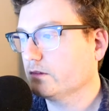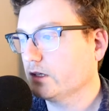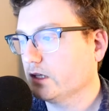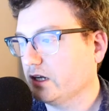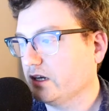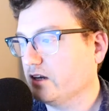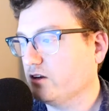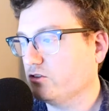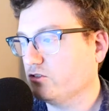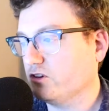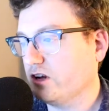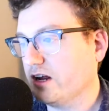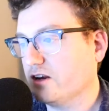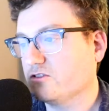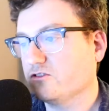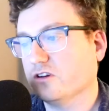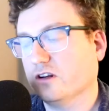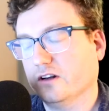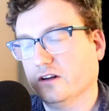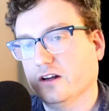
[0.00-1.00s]

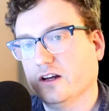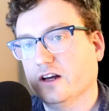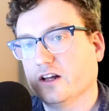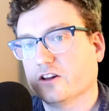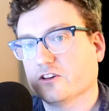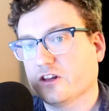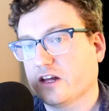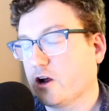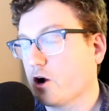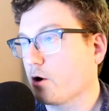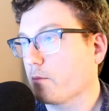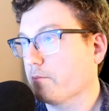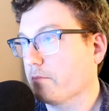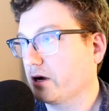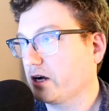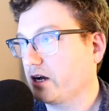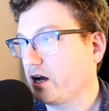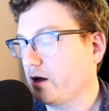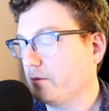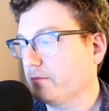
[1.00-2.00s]
Initiation. They are
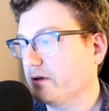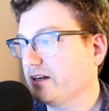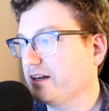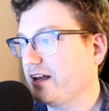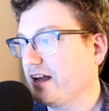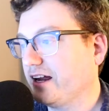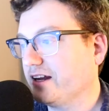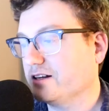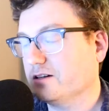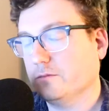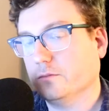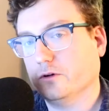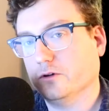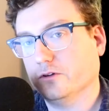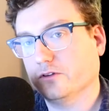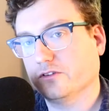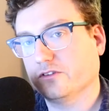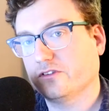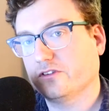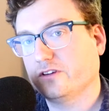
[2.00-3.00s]
becoming
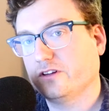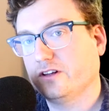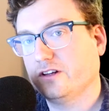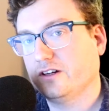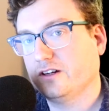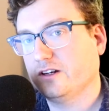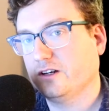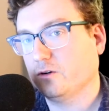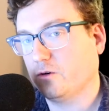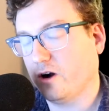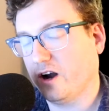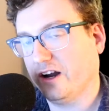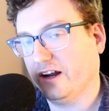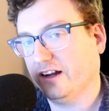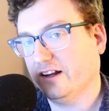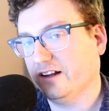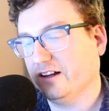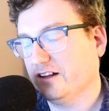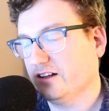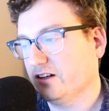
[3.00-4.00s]
animals, right?
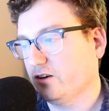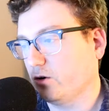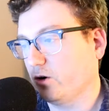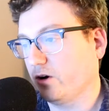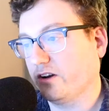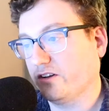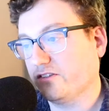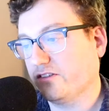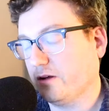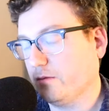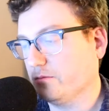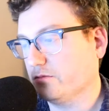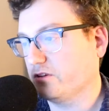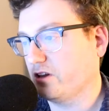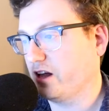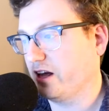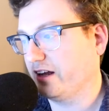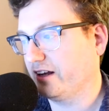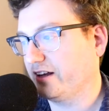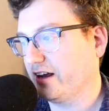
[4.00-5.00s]
Or it seems
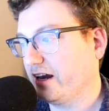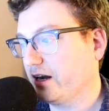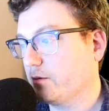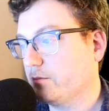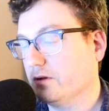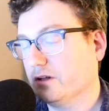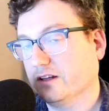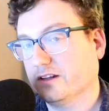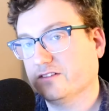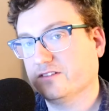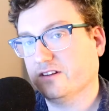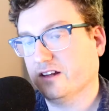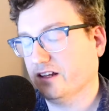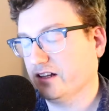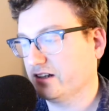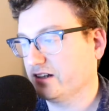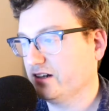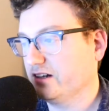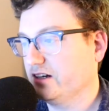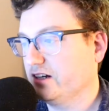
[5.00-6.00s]
like
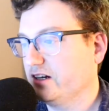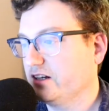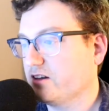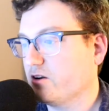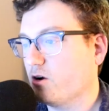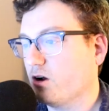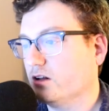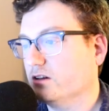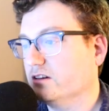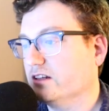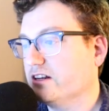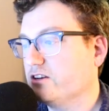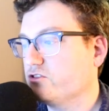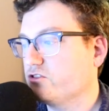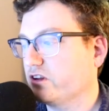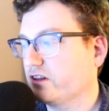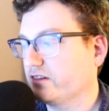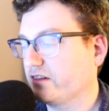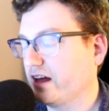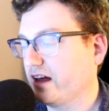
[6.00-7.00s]
animalistic. They're
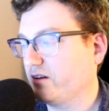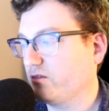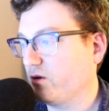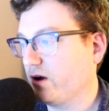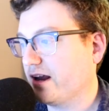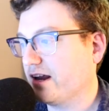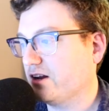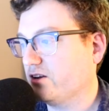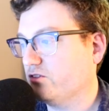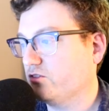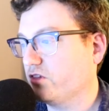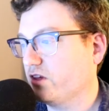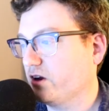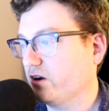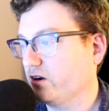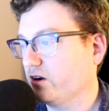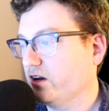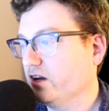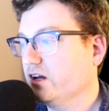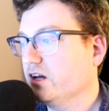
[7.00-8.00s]
unleashing that rage.
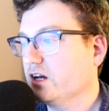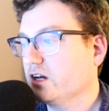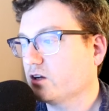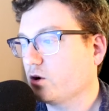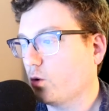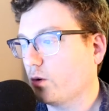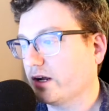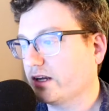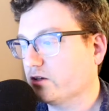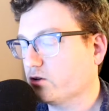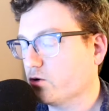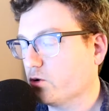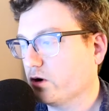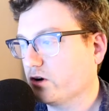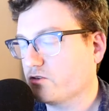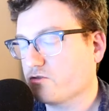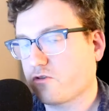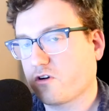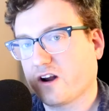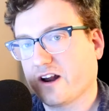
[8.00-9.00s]
They're going into a
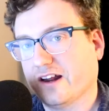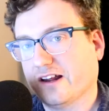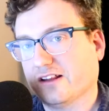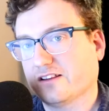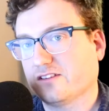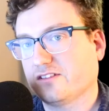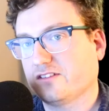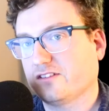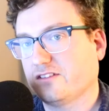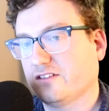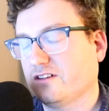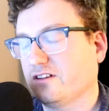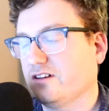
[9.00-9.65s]
trance.